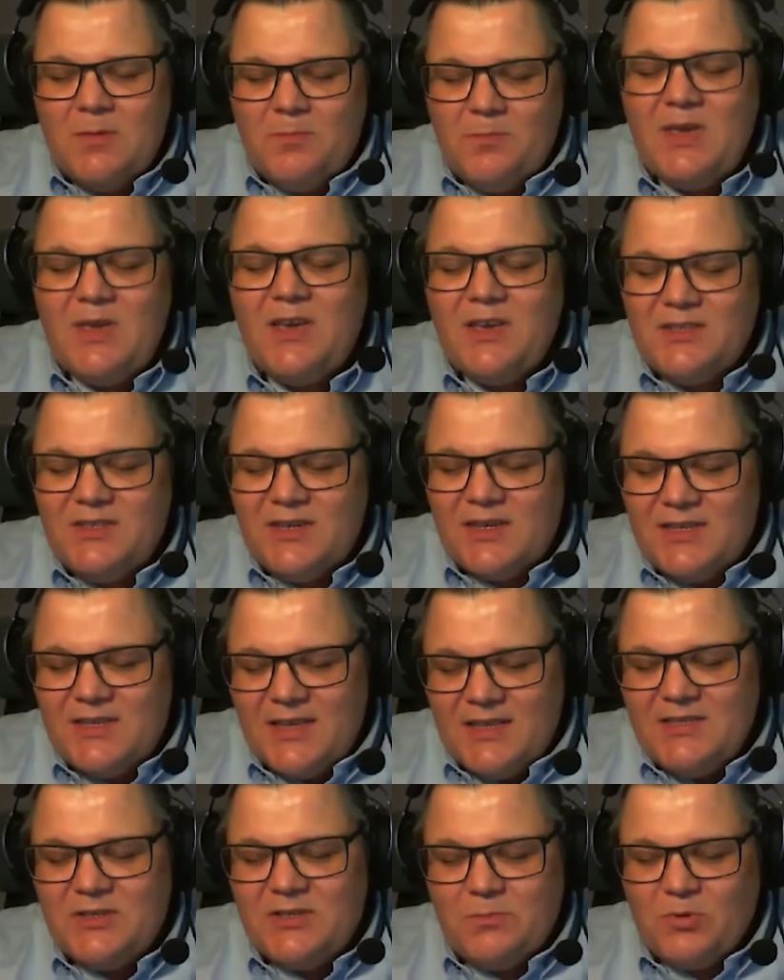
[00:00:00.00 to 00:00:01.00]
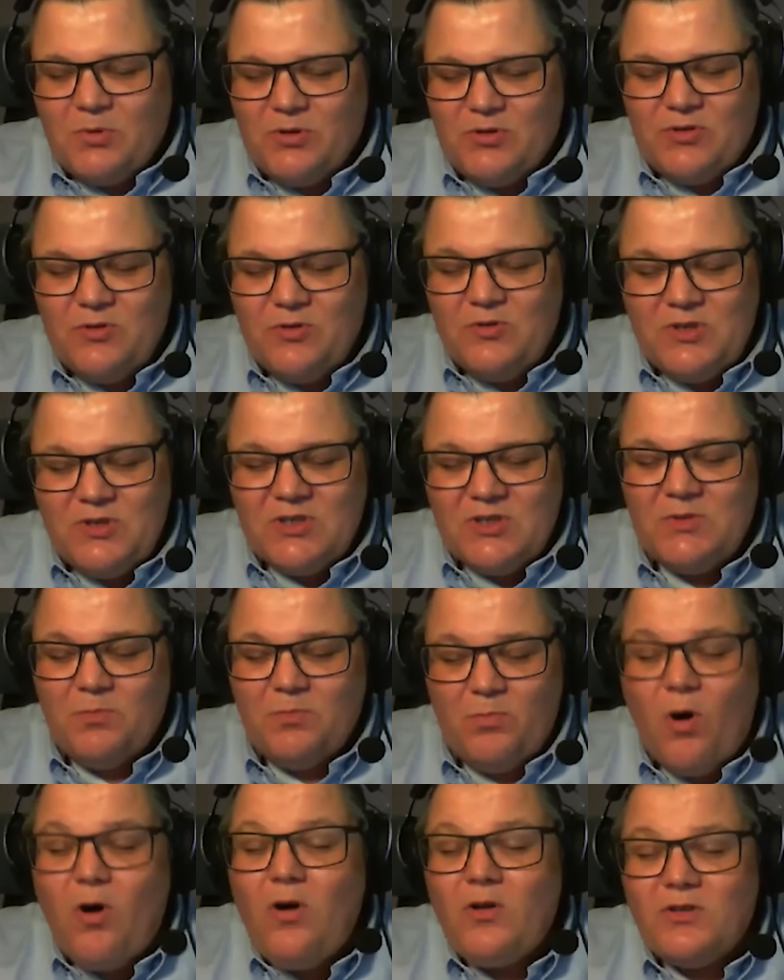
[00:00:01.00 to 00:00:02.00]
bigger jet engine producers
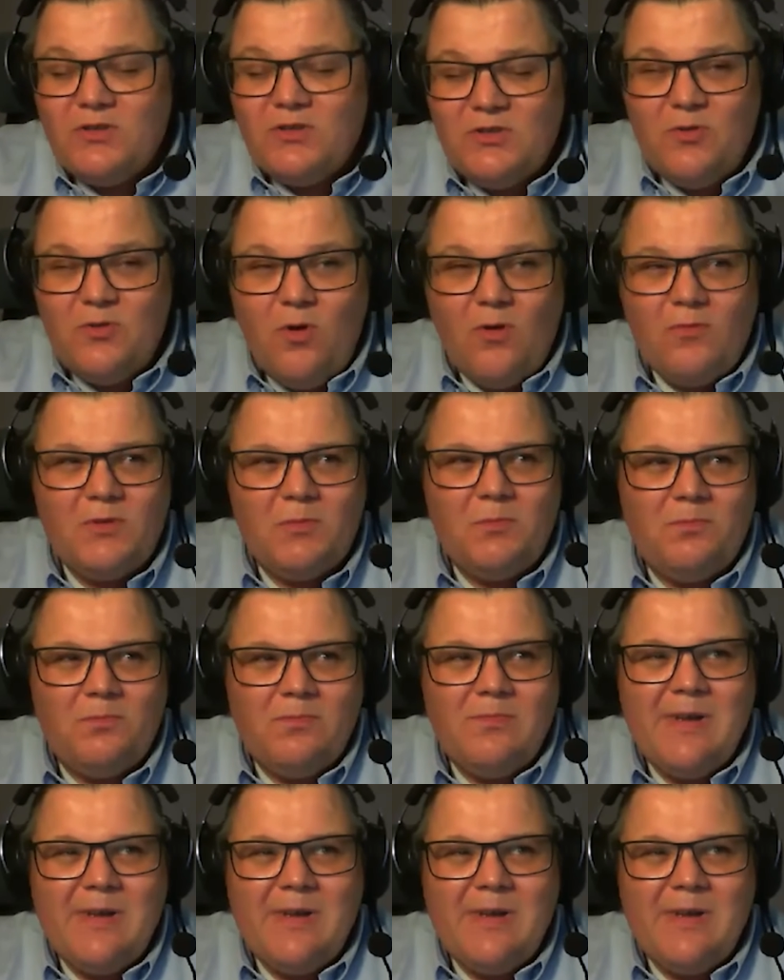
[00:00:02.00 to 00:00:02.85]
bought two of the